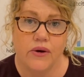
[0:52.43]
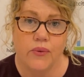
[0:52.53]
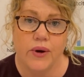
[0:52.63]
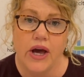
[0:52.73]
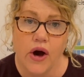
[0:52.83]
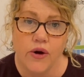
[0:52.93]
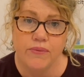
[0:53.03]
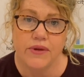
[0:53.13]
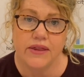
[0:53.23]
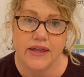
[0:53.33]
We hope
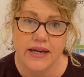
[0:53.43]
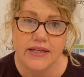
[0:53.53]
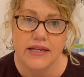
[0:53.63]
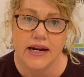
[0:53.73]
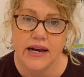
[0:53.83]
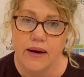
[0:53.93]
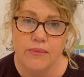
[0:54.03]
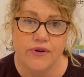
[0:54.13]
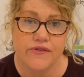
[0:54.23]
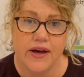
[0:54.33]
that these and a
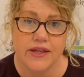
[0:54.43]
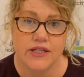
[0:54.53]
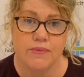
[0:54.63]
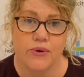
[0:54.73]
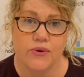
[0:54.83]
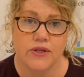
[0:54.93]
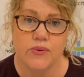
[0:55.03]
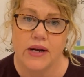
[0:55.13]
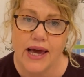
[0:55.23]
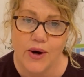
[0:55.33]
number of other supports
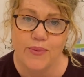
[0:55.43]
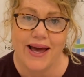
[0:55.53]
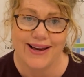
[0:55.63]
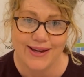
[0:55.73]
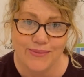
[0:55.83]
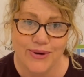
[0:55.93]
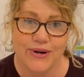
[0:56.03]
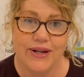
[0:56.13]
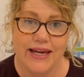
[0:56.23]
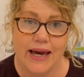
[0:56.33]
will help our
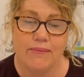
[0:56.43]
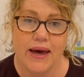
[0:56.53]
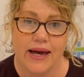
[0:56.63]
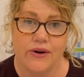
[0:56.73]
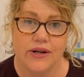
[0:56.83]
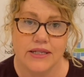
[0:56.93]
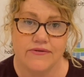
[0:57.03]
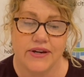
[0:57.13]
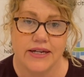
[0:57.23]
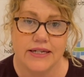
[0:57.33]
community get back on its
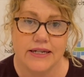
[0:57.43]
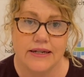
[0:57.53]
feet.